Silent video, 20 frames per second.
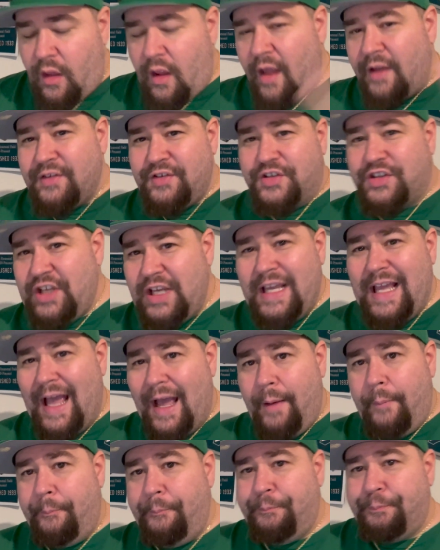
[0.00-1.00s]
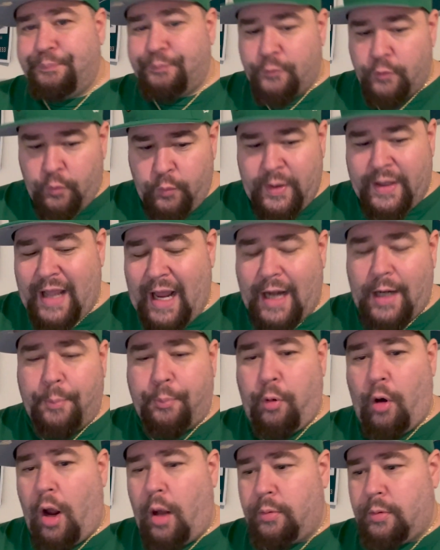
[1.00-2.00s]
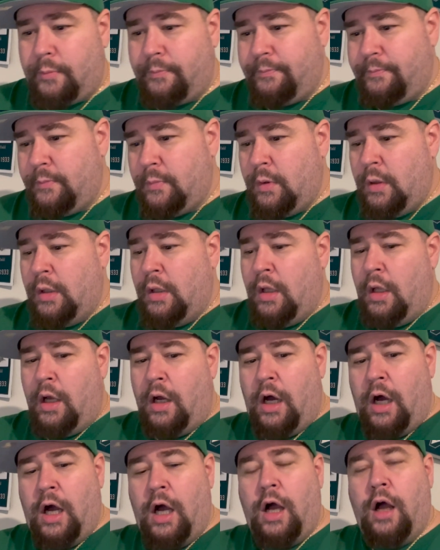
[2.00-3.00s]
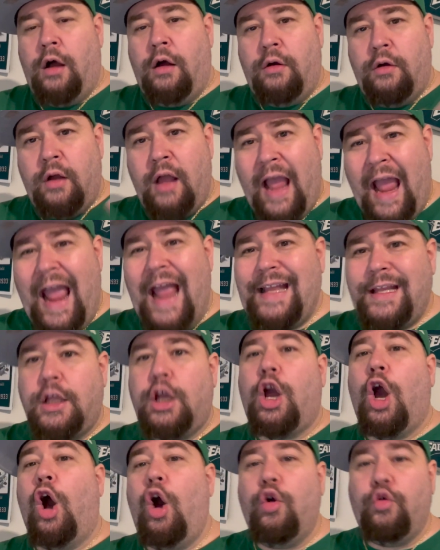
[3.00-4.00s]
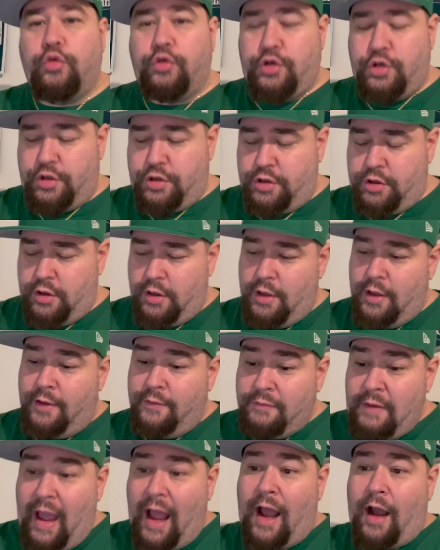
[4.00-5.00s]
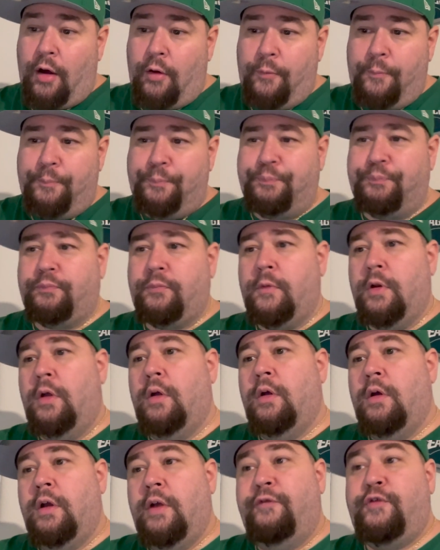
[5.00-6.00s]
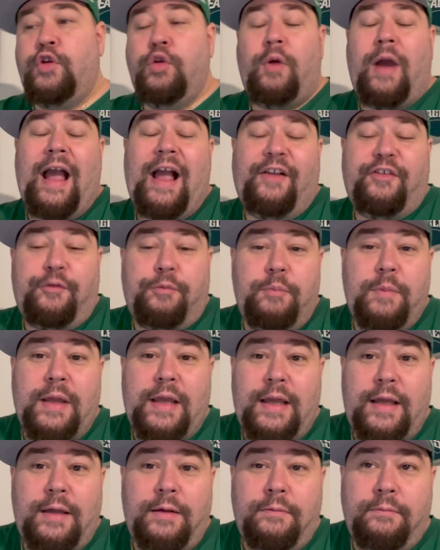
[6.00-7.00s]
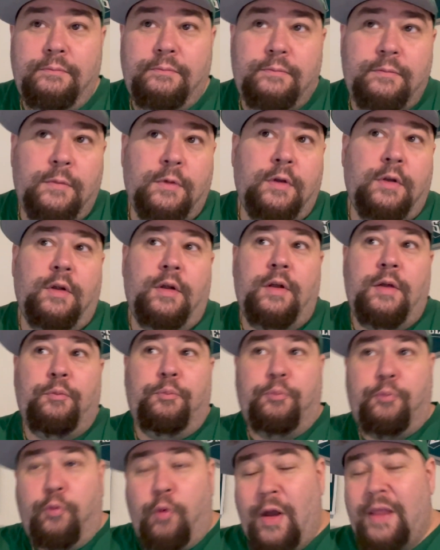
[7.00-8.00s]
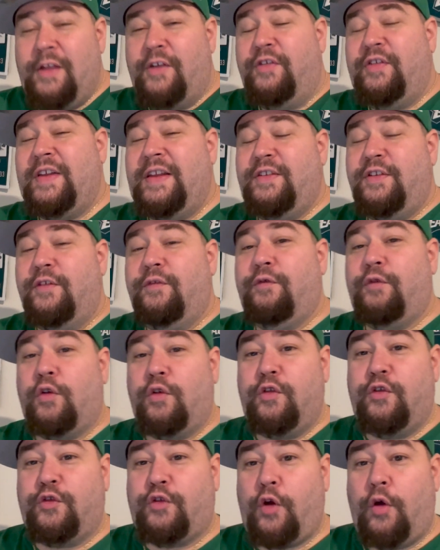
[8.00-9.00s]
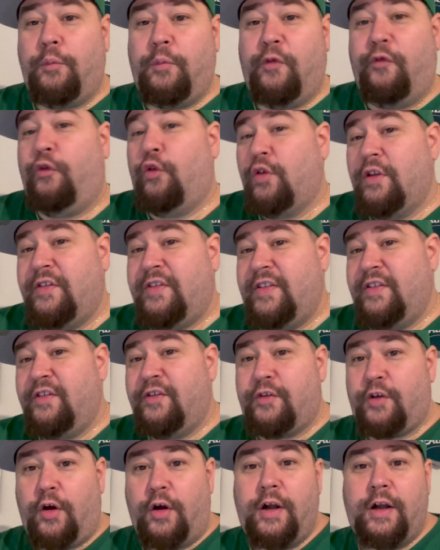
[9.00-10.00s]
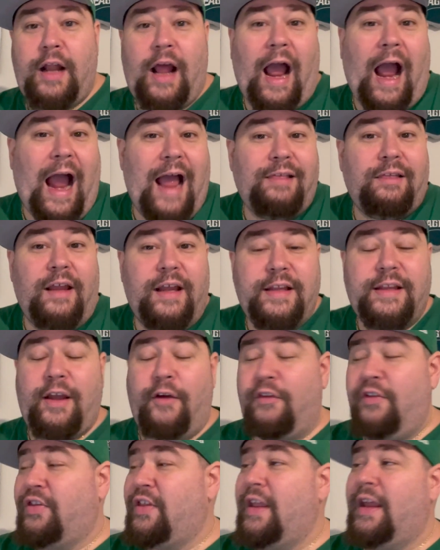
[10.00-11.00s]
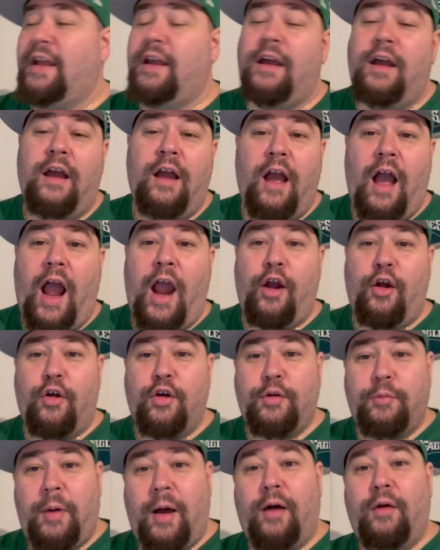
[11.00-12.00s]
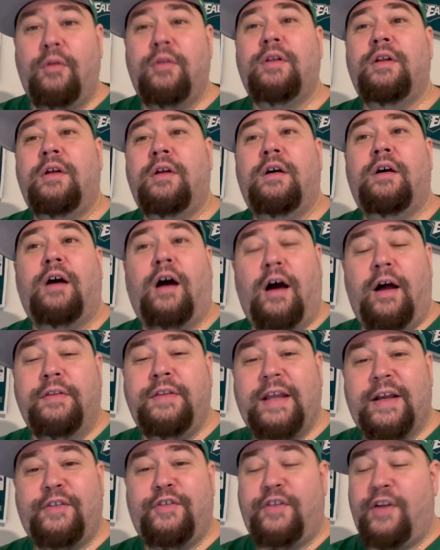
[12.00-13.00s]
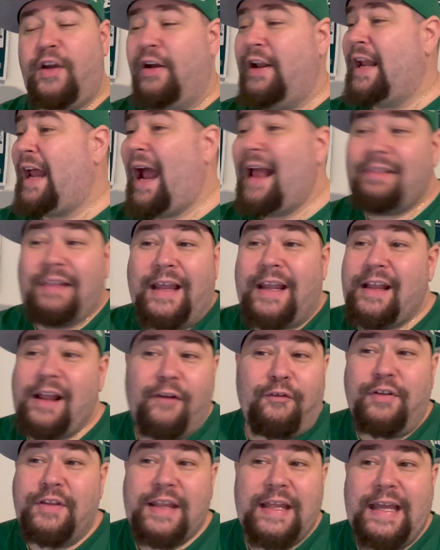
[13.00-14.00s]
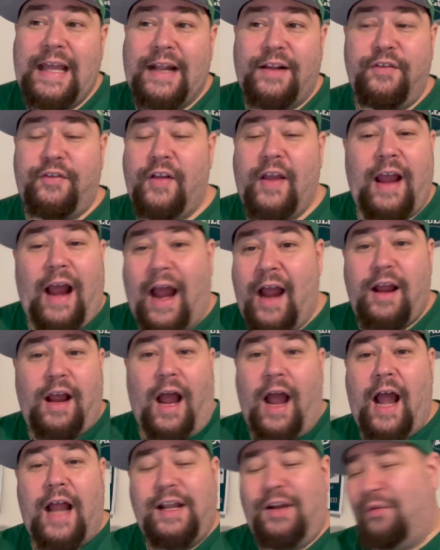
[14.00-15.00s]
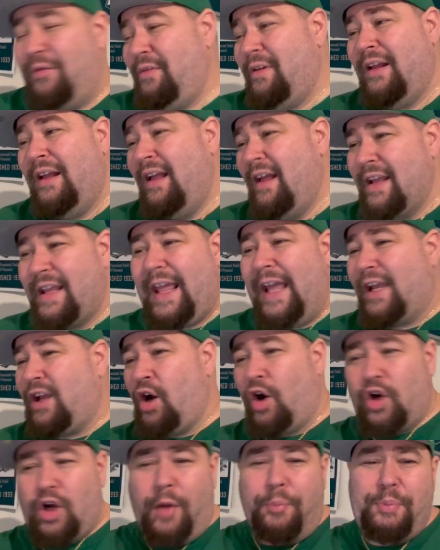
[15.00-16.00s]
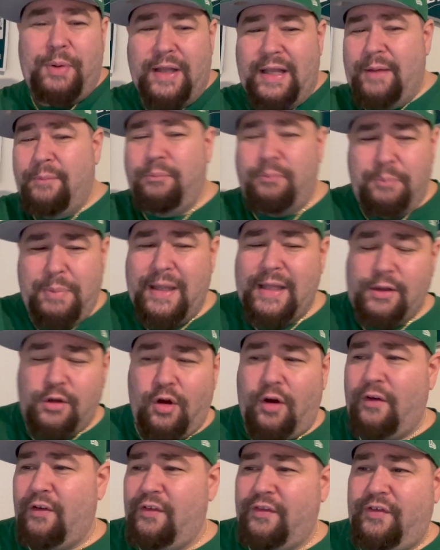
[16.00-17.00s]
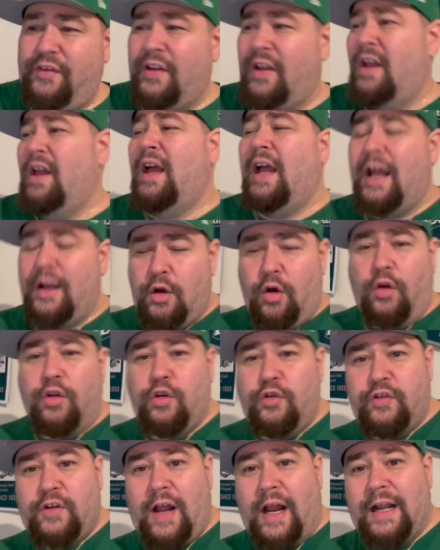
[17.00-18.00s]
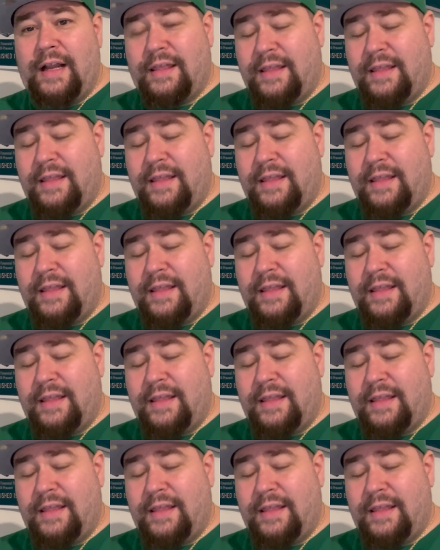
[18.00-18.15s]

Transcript: GM, we got a problem. Head coach. Now, if you ask me, when the season first started, before the season started, I liked everything I heard about Nick Sirianni. I liked everything he had to say. I don't get caught up in him being nervous and all those kind of